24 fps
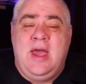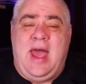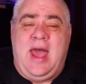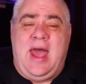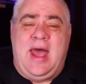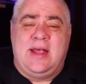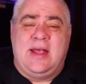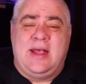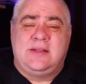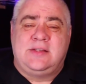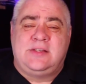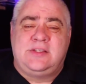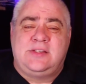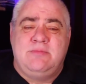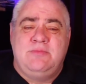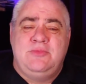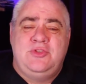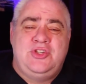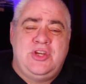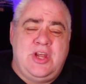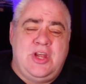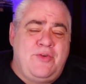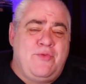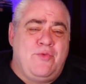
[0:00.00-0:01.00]
as some
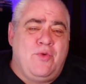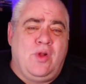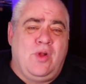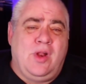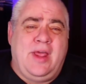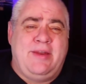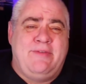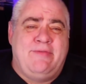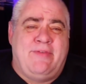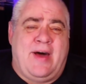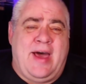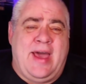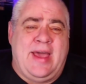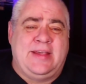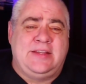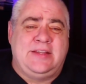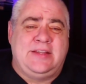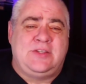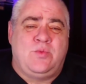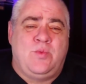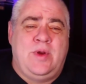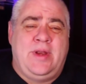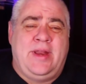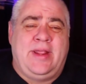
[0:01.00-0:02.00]
general
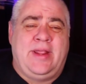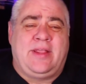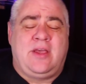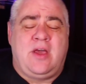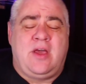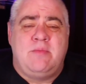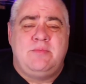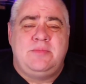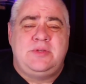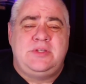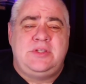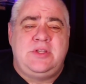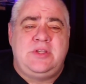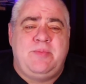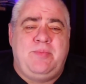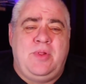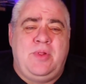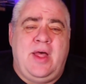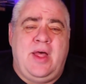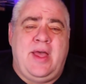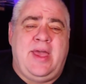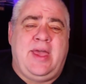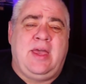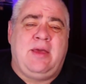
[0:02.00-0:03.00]
advice when it comes to
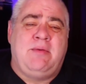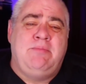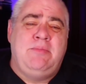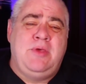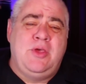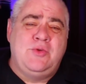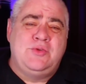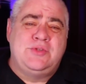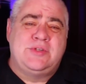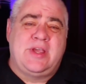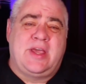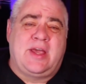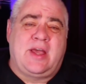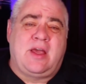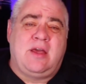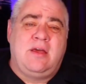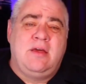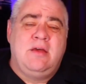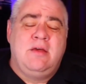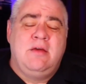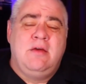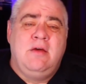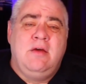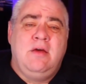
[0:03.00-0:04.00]
playing music
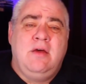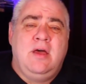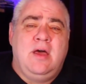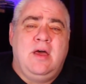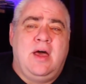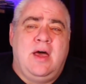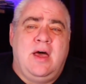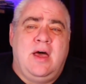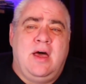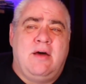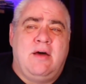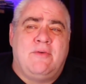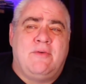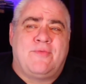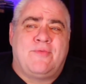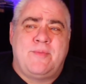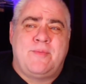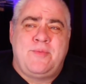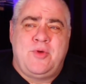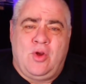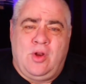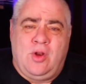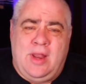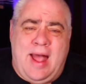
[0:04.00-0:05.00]
uh, from
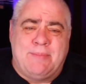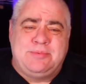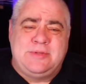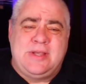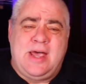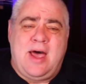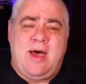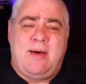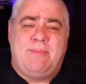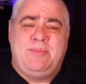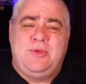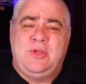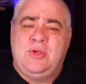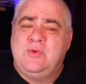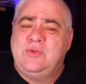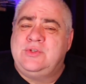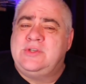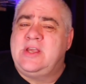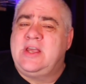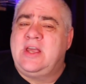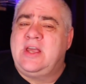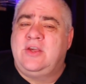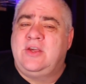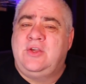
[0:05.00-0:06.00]
your laptop
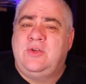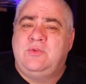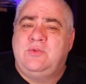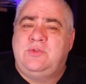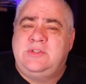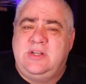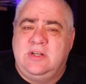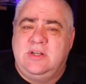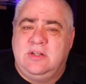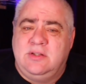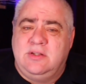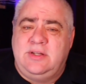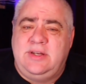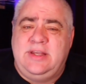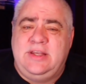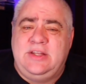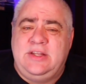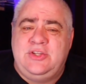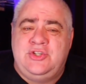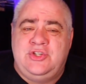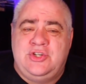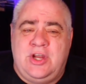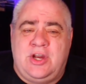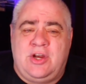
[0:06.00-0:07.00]
using a utility
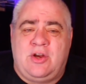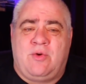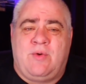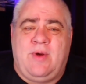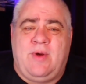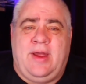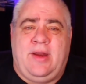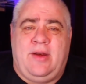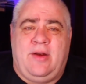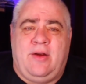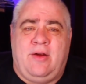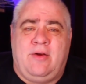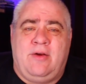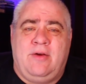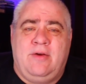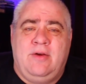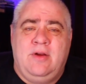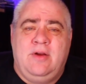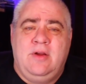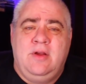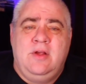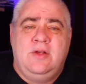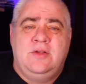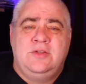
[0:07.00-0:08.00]
generator.
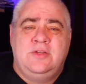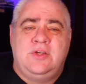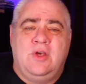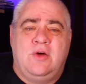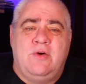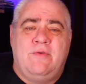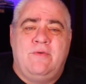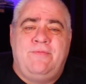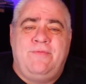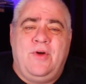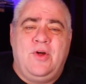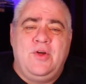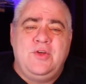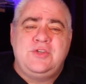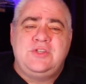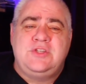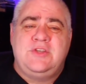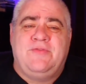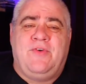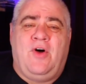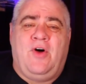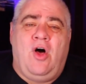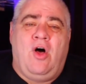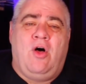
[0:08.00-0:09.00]
So first
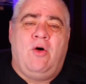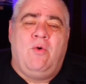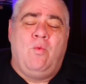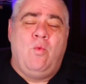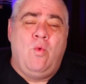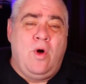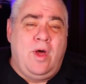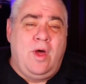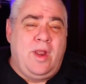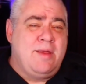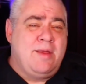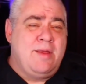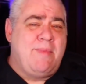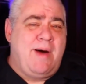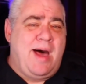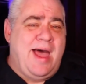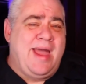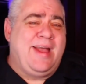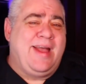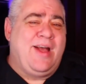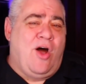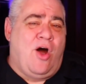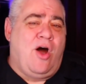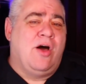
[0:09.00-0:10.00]
of all, what am
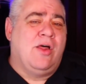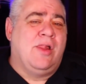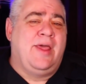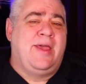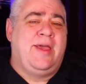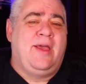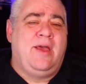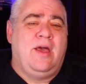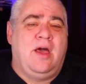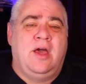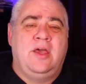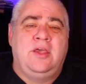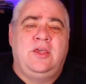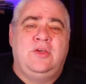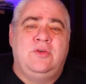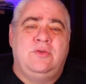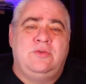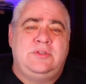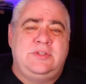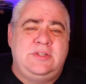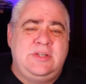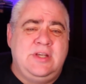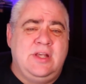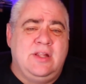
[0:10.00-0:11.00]
I calling a
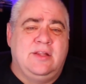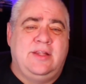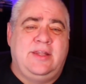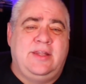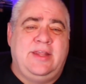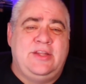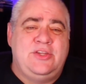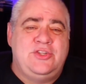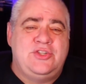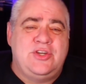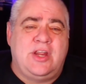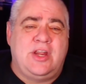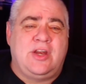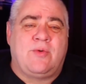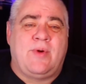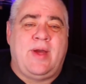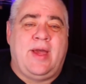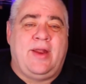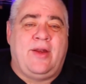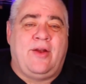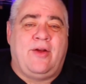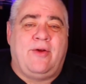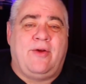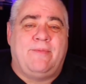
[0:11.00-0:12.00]
utility
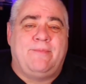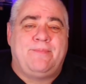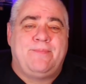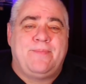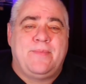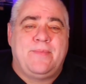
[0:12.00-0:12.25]
generator?